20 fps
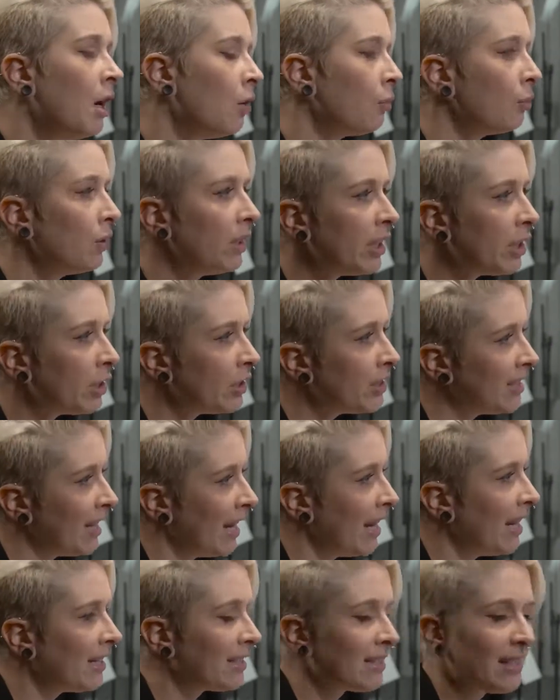really good
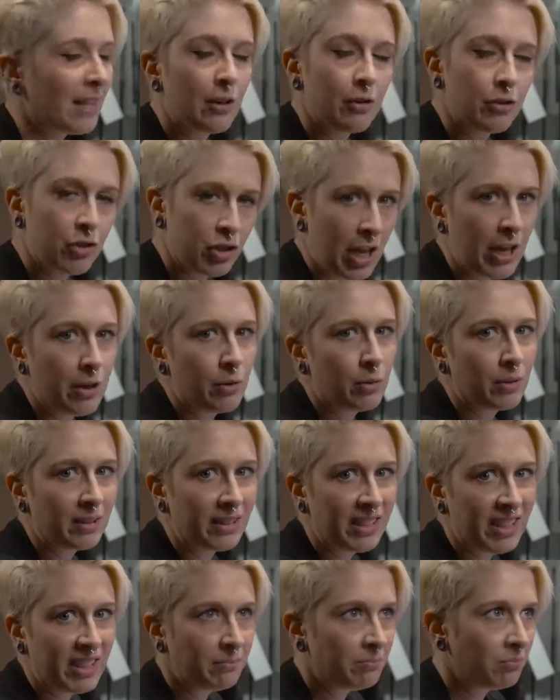takes that are
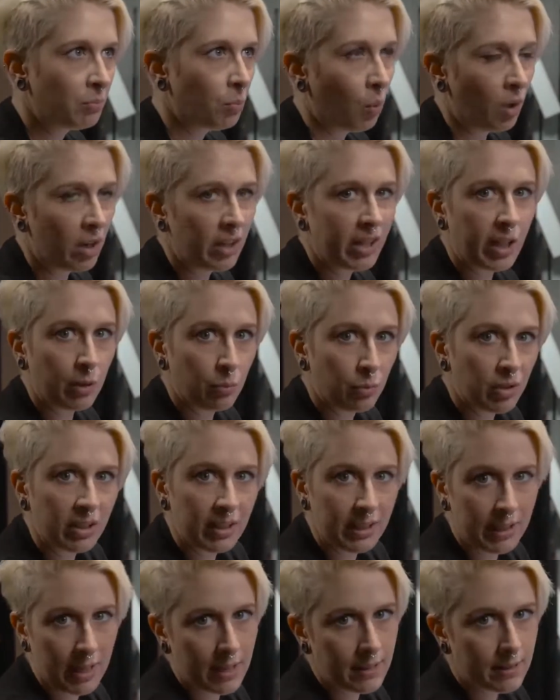generally working
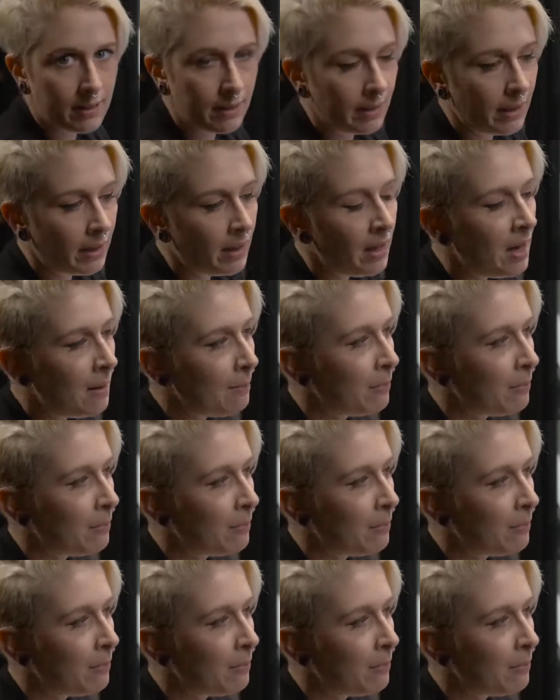really nicely,